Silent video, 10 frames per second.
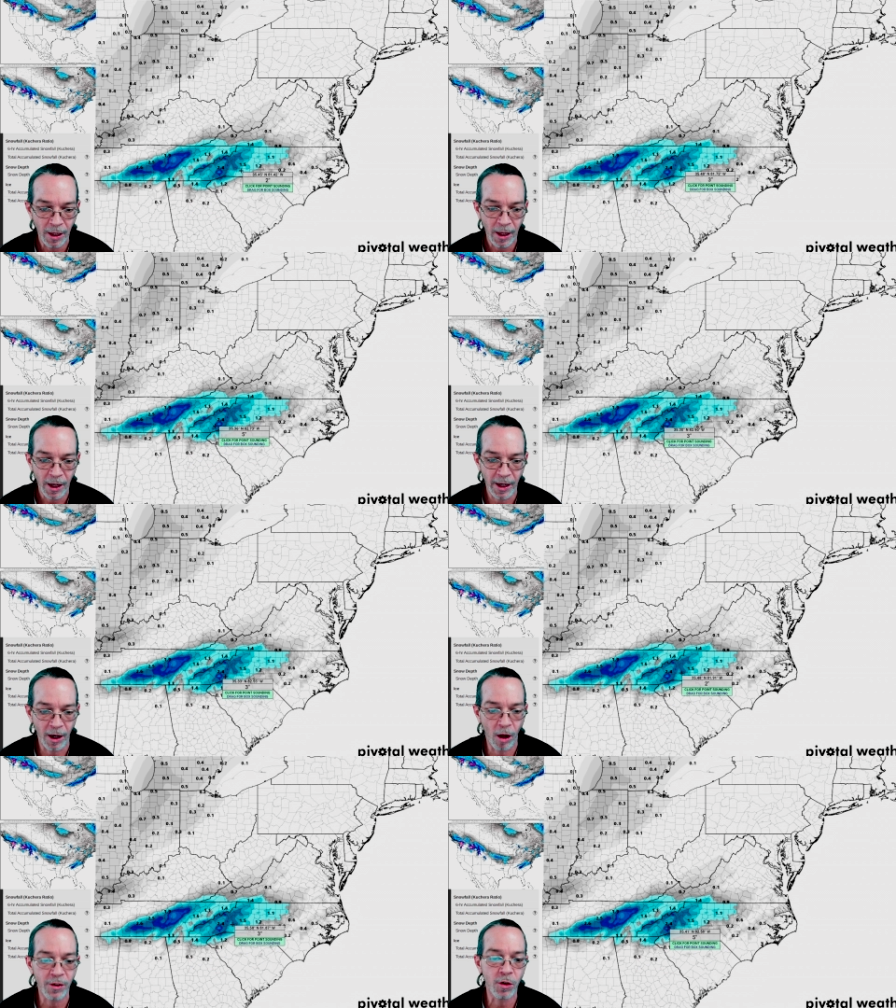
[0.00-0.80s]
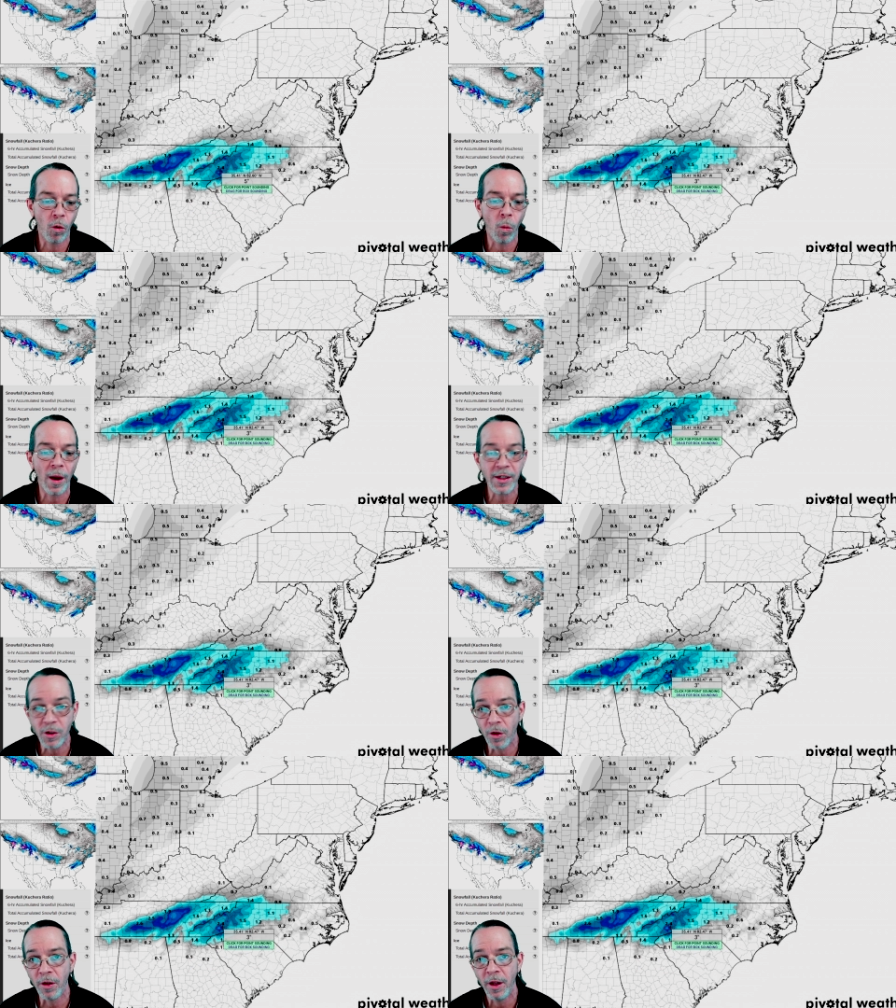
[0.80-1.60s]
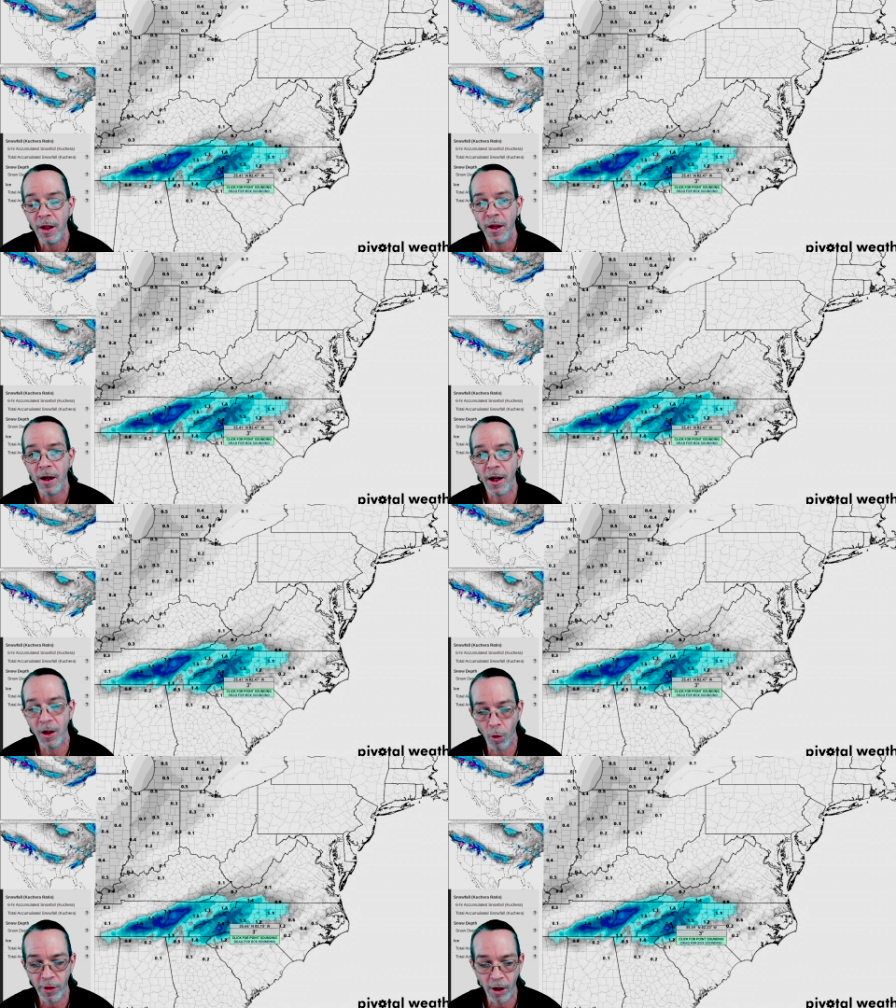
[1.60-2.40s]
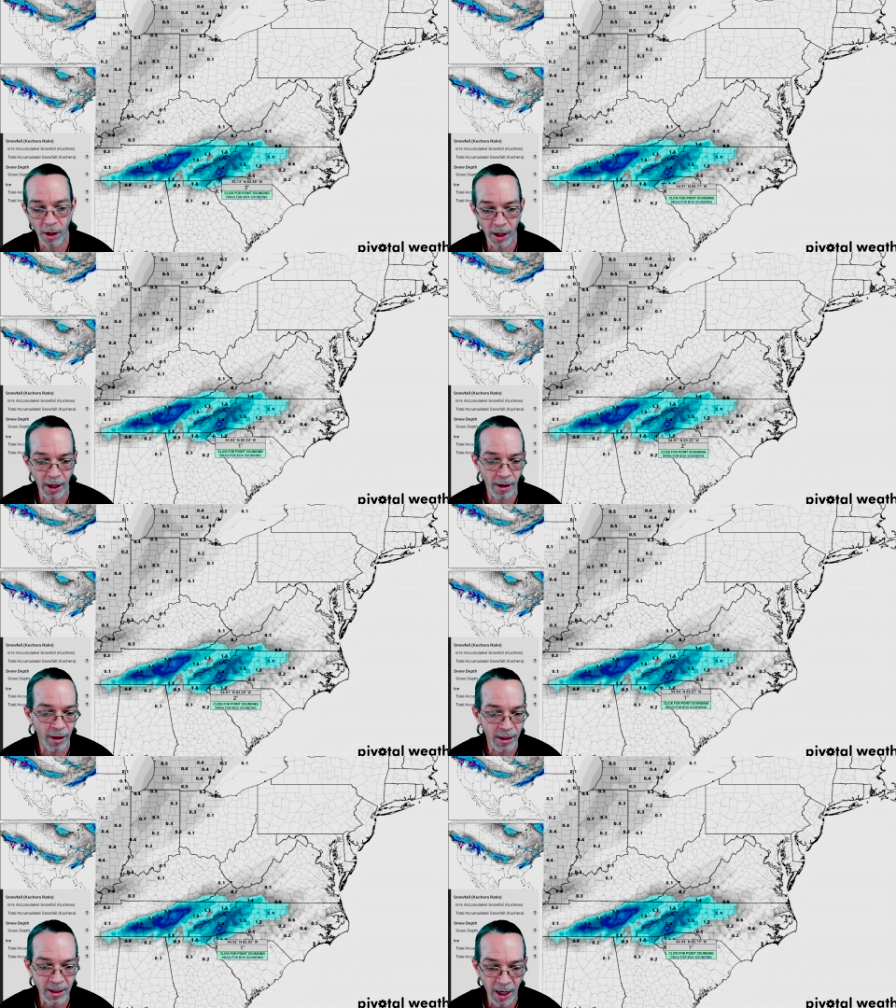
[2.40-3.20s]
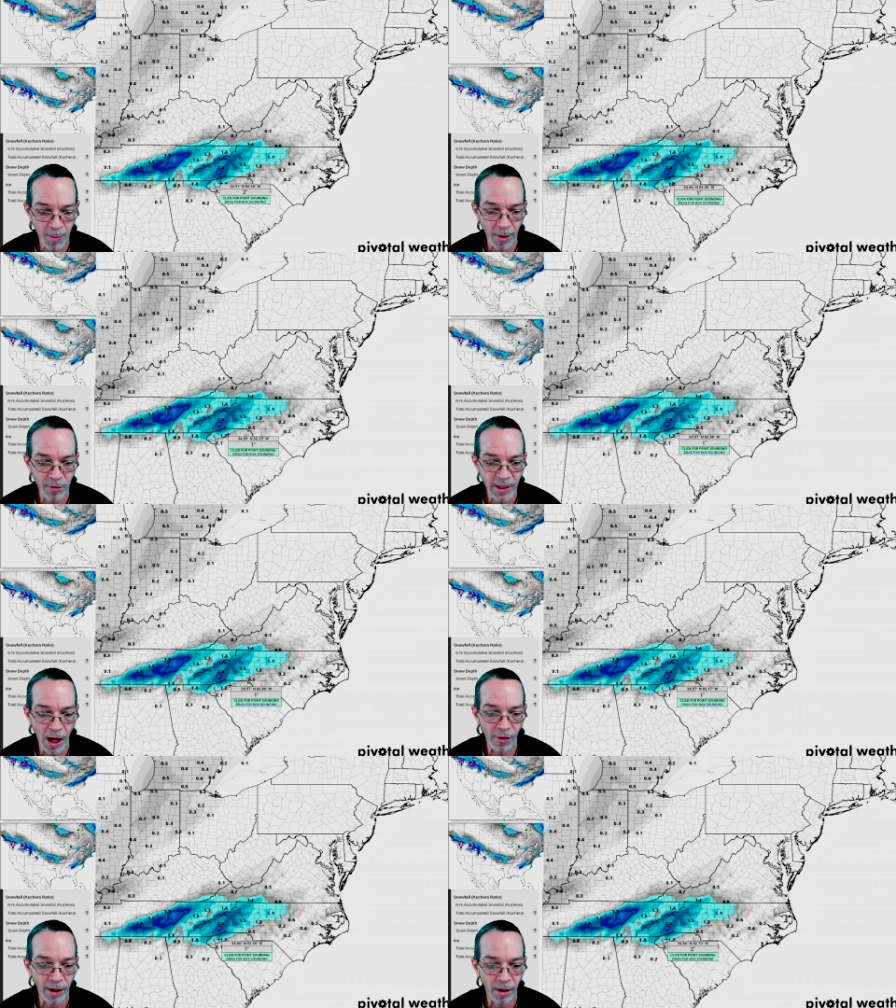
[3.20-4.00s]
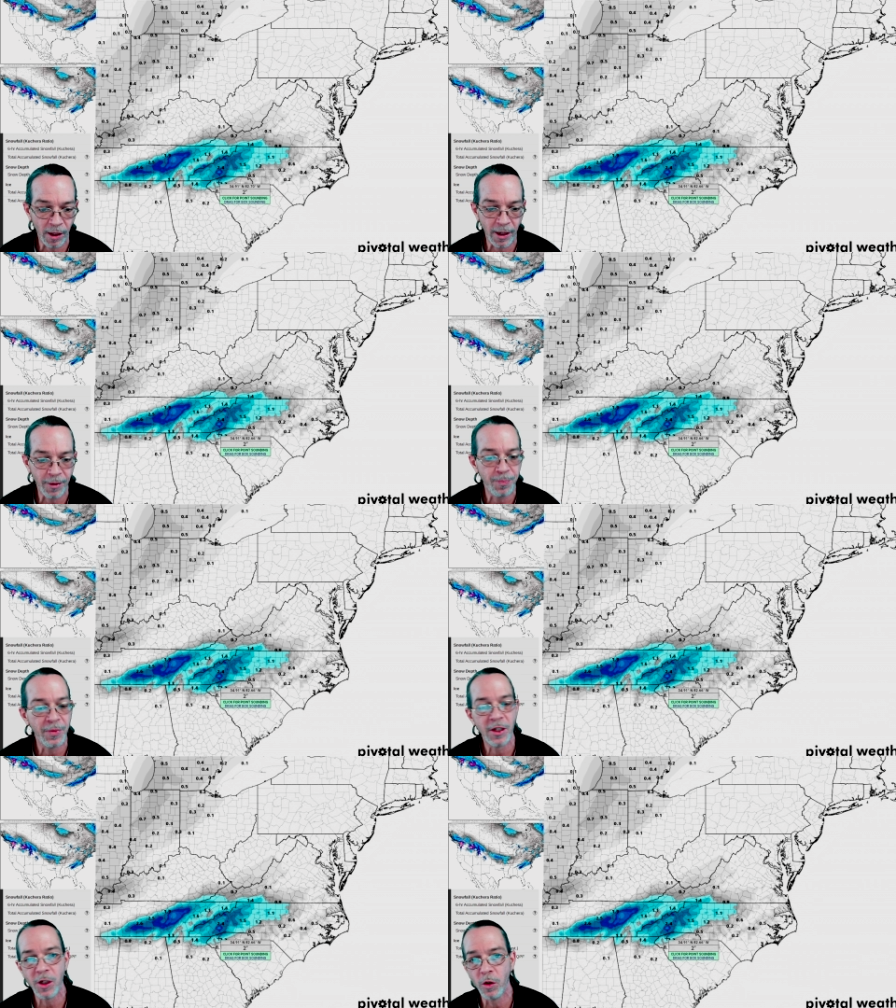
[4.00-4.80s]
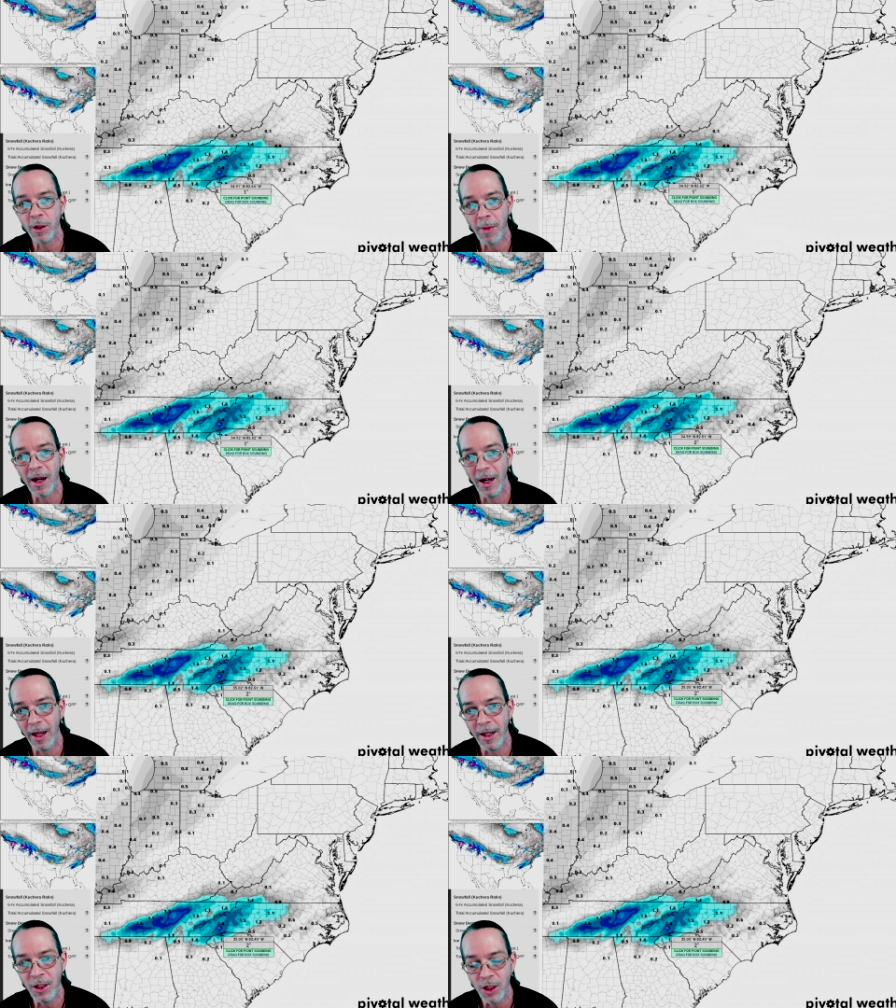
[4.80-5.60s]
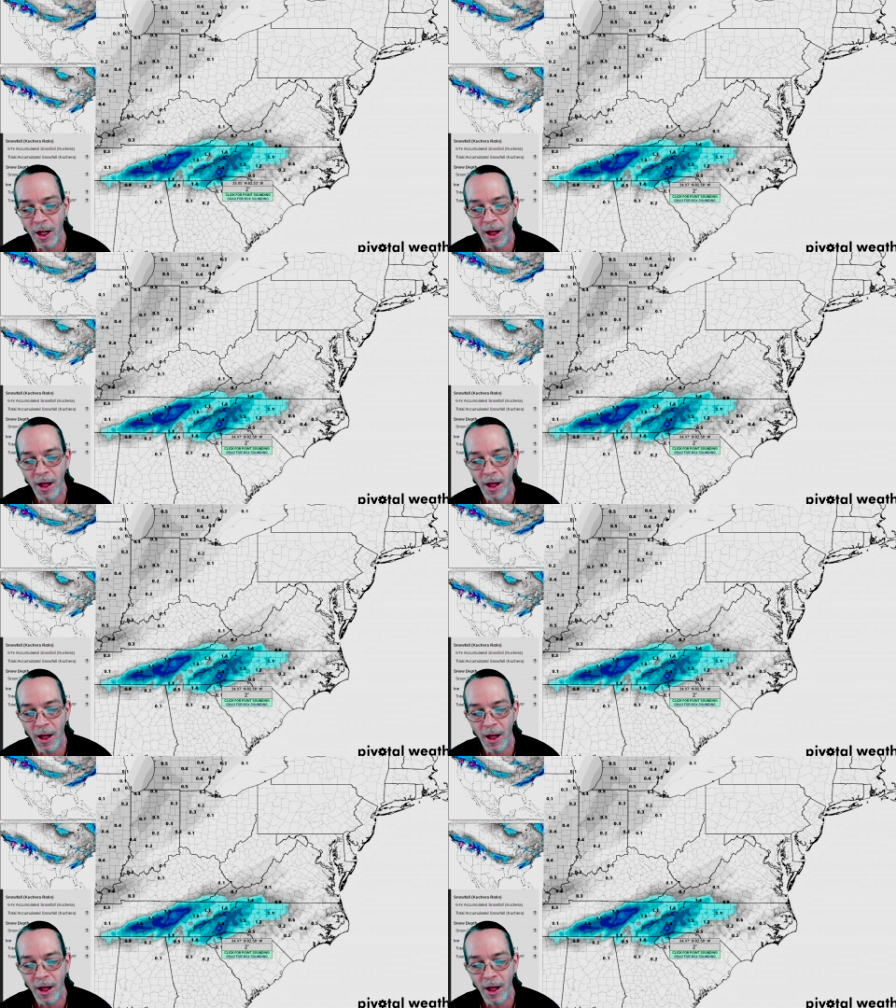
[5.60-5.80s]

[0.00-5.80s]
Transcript: and also western uh, North Carolina. The tip of South Carolina shows about an inch.